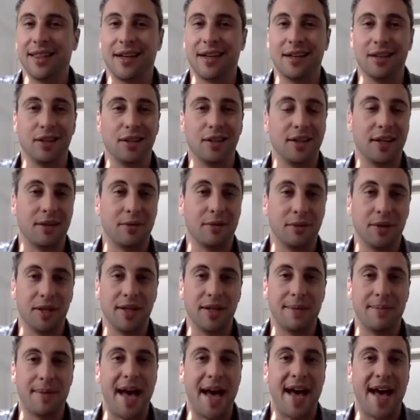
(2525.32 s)
they're looking really
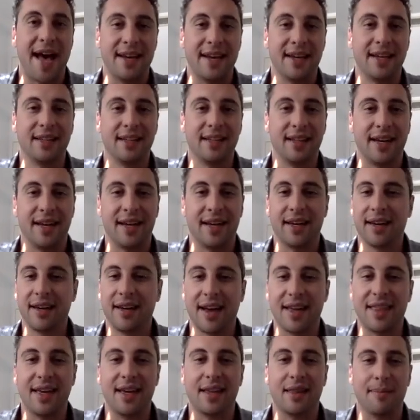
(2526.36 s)
bad. Like mm-hmm.
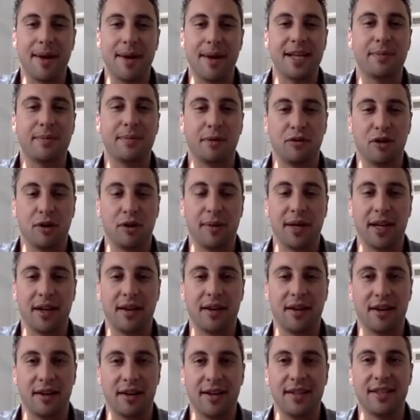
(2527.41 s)
I think mm-hmm. the best performing
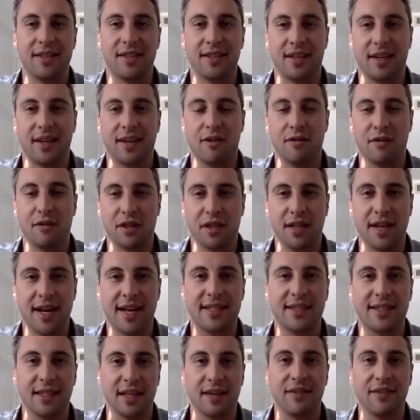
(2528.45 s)
currency over the
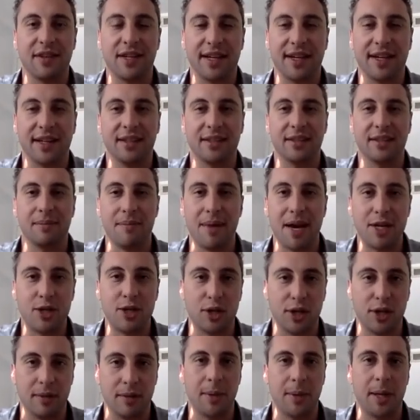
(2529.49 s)
last 11 years
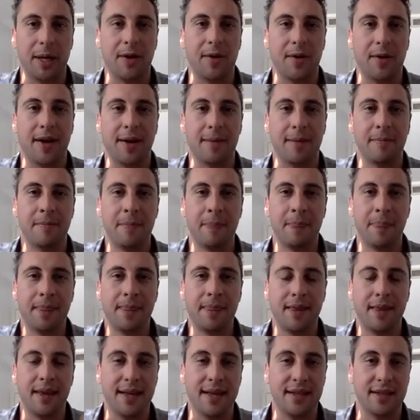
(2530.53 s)
measured in Bitcoin
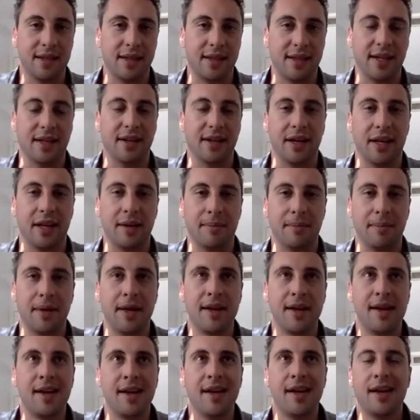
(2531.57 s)
is Ethereum
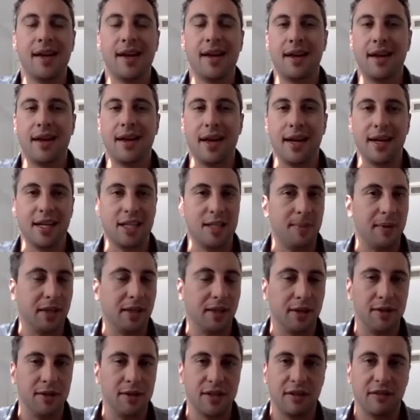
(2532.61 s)
and it's been
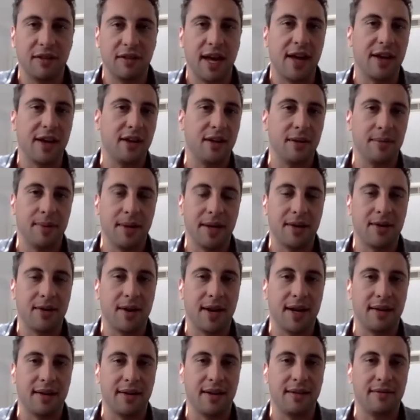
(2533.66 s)
losing value to
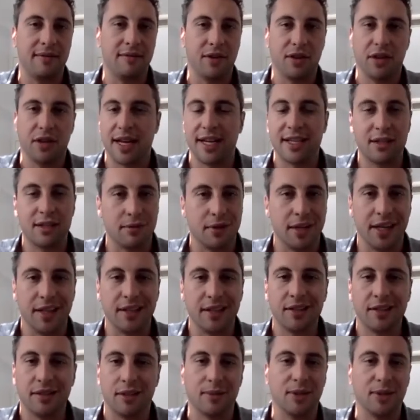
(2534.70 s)
Bitcoin for the last 3
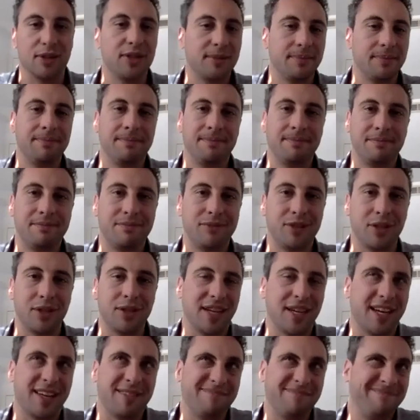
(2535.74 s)
years almost. So yeah. it's
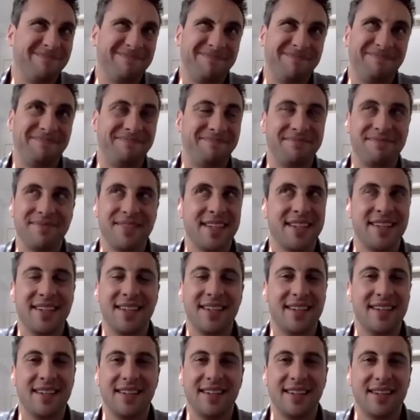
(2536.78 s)
like
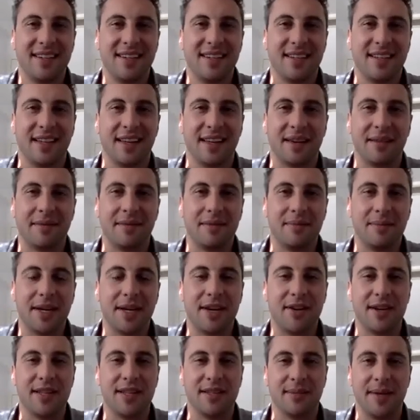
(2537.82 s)
like
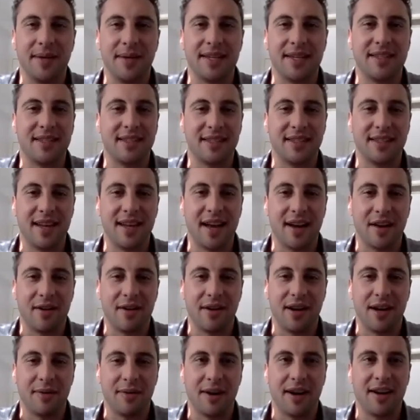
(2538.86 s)
Bitcoin's a beast. It's not going
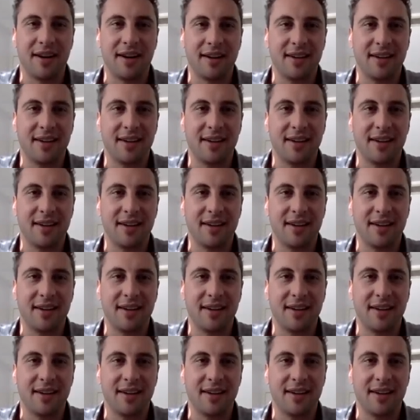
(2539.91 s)
anywhere.